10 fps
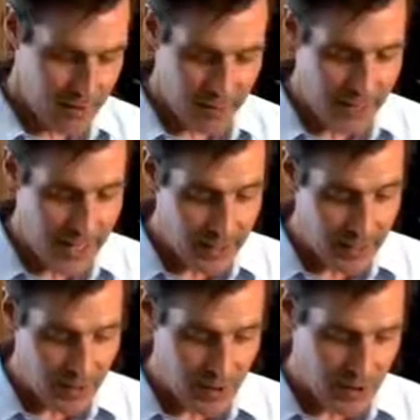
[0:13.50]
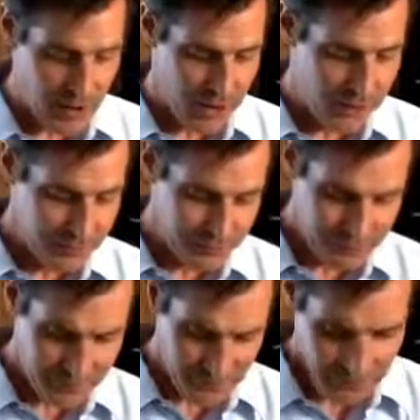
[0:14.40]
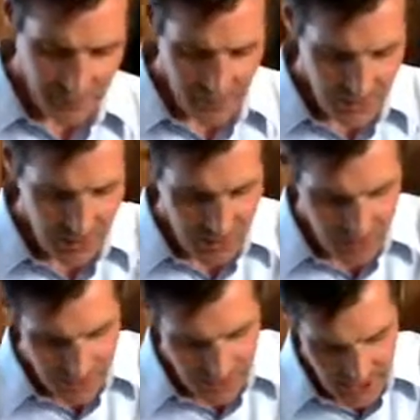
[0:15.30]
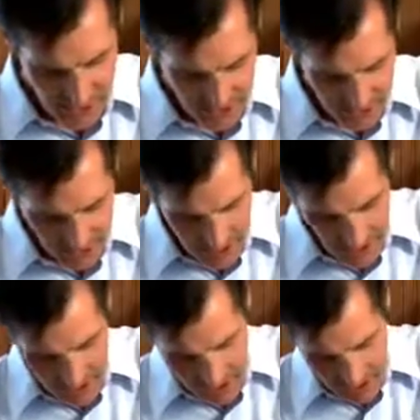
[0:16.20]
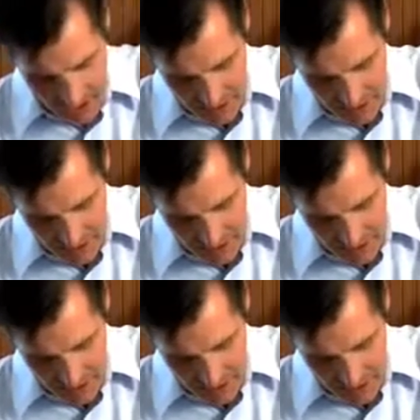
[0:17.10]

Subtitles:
or flat leaf parsley. So I'm going to take a